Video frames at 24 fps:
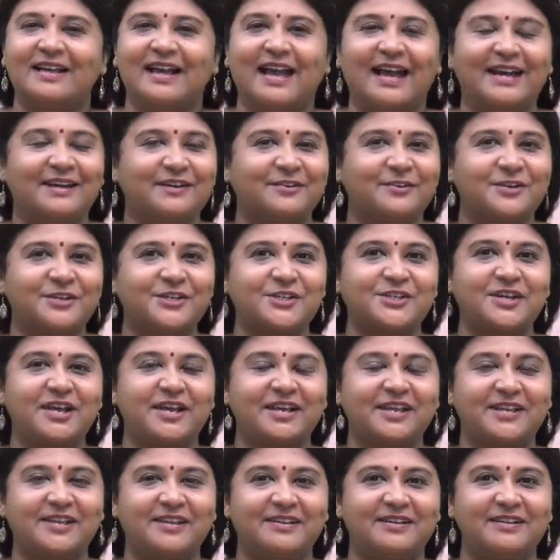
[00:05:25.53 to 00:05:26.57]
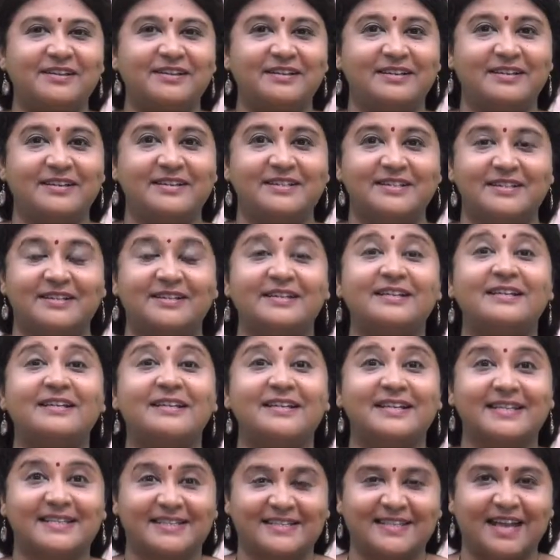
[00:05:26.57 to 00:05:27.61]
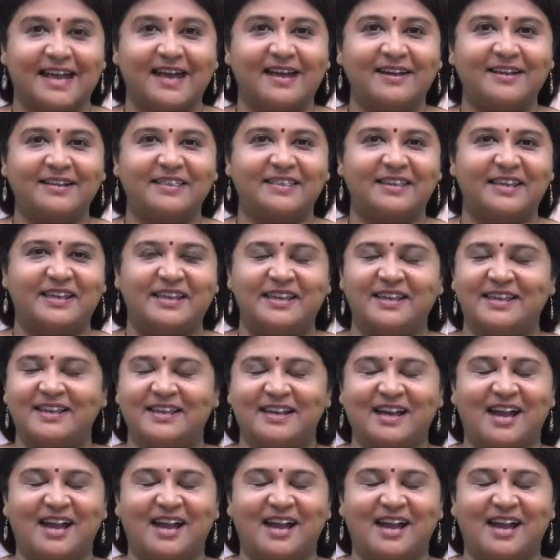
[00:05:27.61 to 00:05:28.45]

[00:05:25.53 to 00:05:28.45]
And Krishna here is a Sarathi.